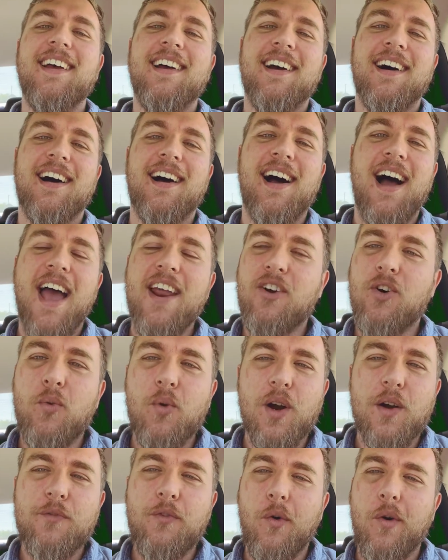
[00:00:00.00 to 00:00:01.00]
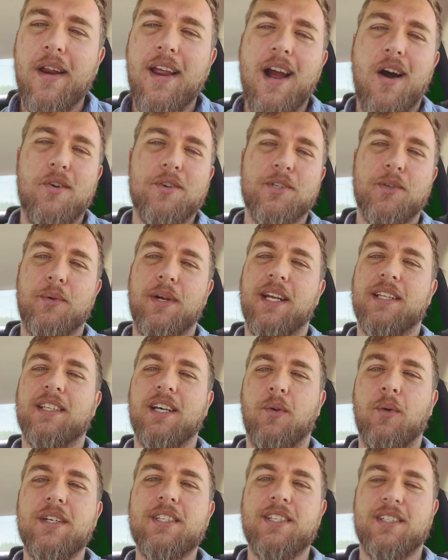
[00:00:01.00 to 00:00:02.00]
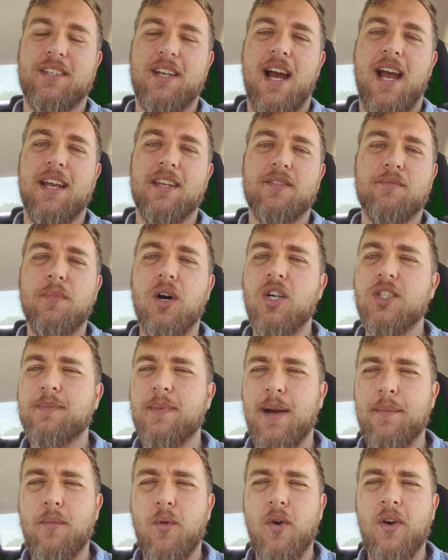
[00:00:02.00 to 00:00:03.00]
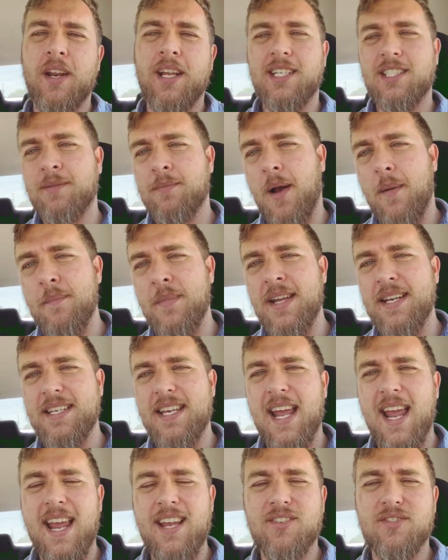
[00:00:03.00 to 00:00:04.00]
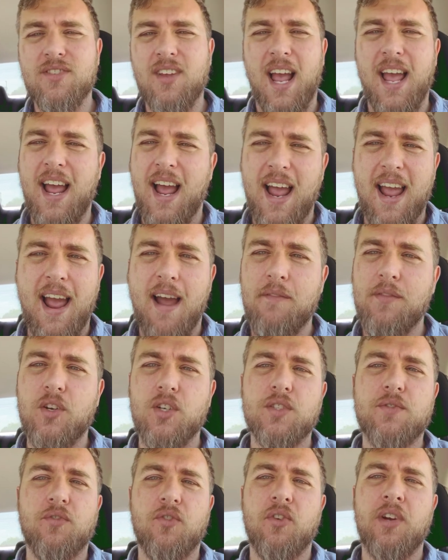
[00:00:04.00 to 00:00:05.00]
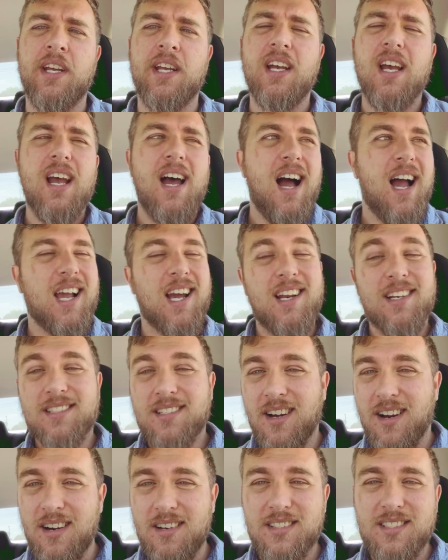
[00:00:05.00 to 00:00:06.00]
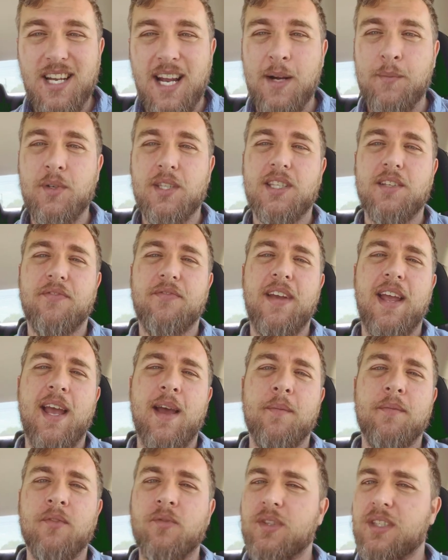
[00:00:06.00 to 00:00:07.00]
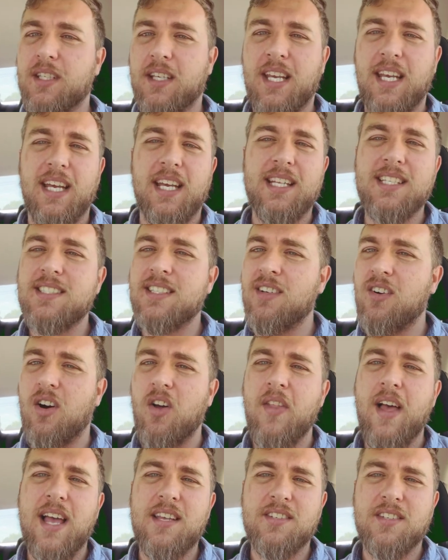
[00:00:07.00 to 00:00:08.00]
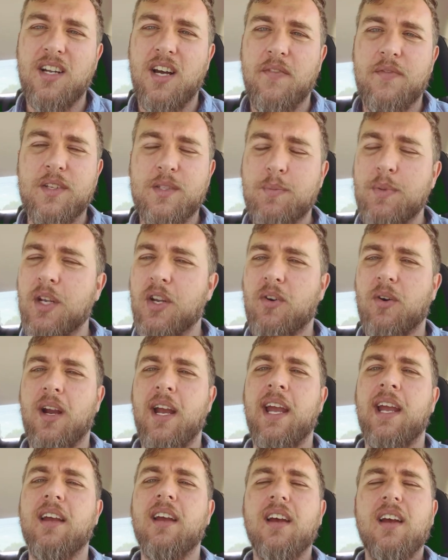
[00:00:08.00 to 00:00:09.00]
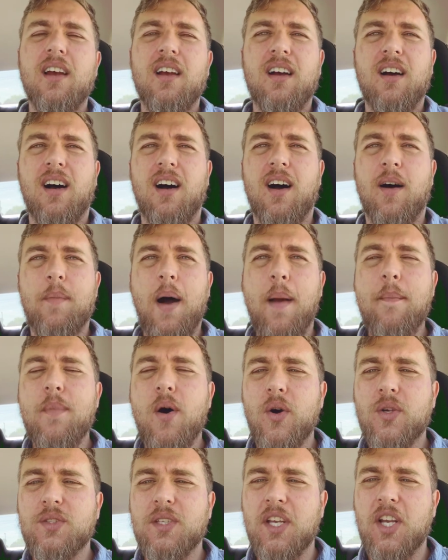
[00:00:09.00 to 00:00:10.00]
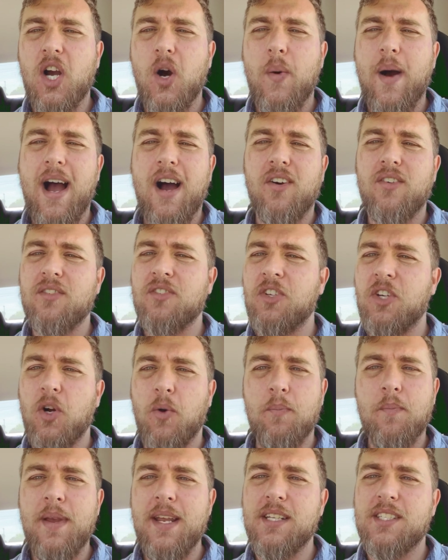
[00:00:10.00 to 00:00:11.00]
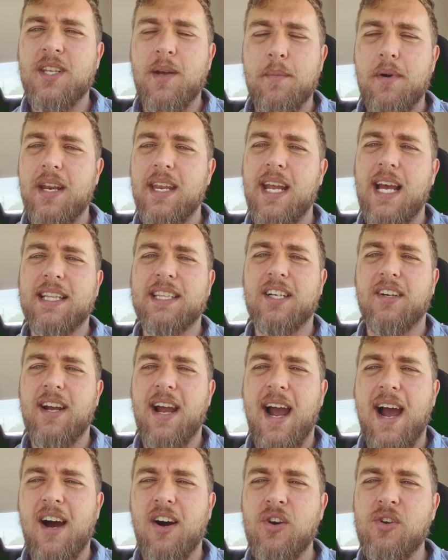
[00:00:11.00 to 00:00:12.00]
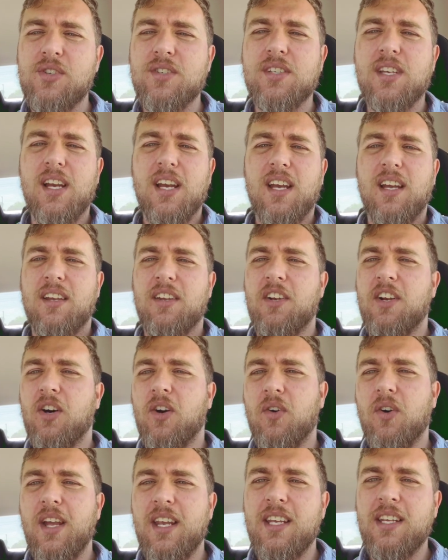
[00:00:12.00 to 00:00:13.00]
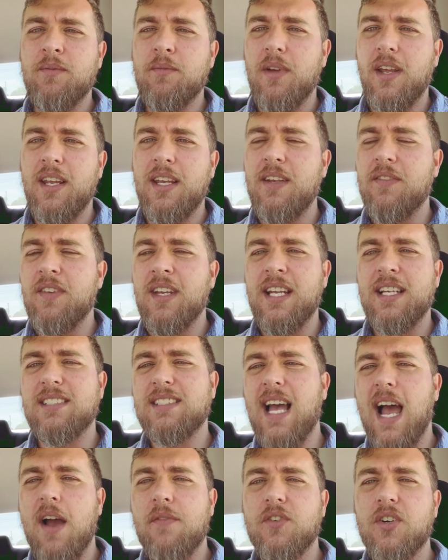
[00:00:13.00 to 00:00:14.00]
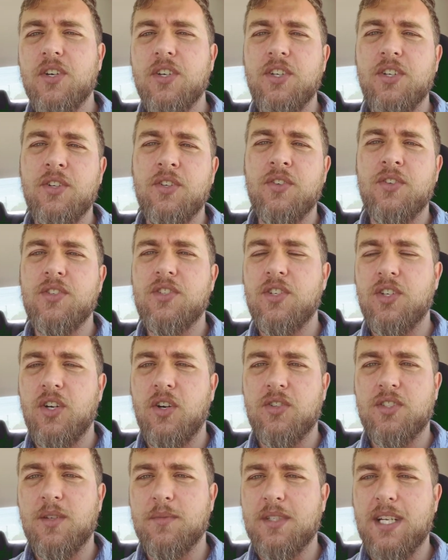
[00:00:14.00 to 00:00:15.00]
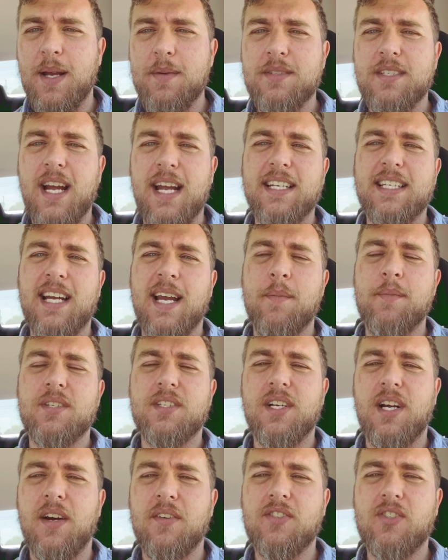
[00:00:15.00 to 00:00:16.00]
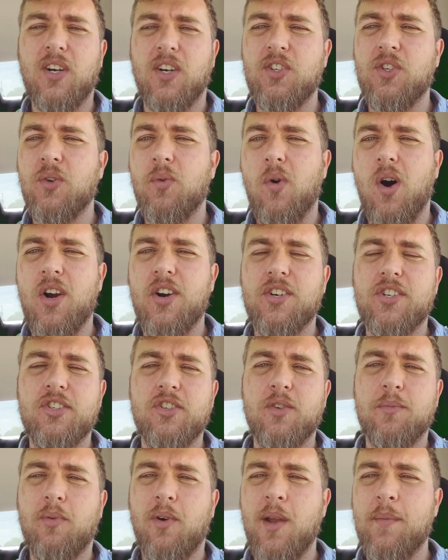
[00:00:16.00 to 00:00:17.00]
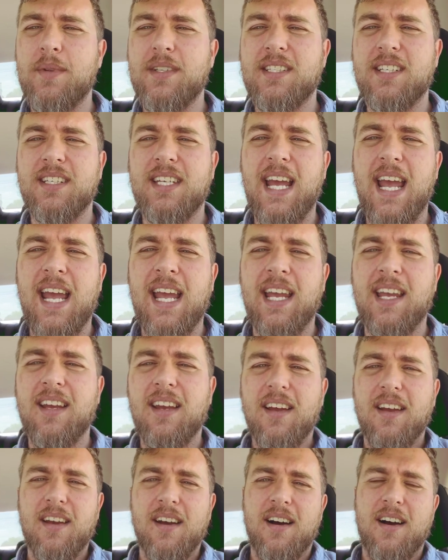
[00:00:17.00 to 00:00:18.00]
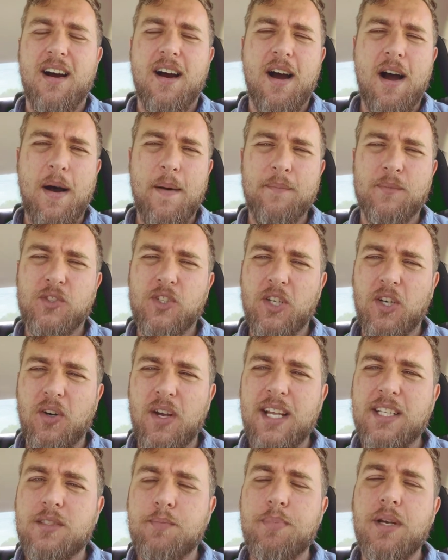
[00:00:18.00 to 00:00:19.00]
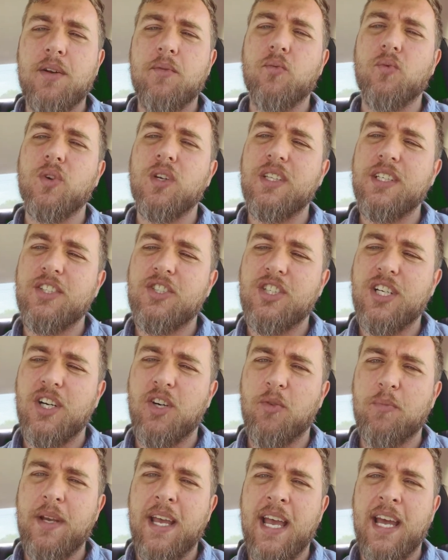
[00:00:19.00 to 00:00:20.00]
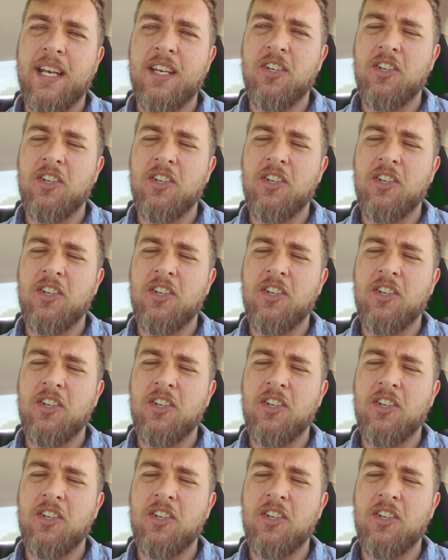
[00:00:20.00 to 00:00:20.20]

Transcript: I don't work 40 hours a week though, which is nice. Most of my mornings and my middays, I have those free. I got a ton of time with the fam and with the kids and all that stuff. It's been great. I mostly go out and, you know, meet somebody at their house, you know, evenings, afternoons, you know, sometimes nighttime stuff. So I'll do 1 or 2 appointments a day. So it's been really chill, man.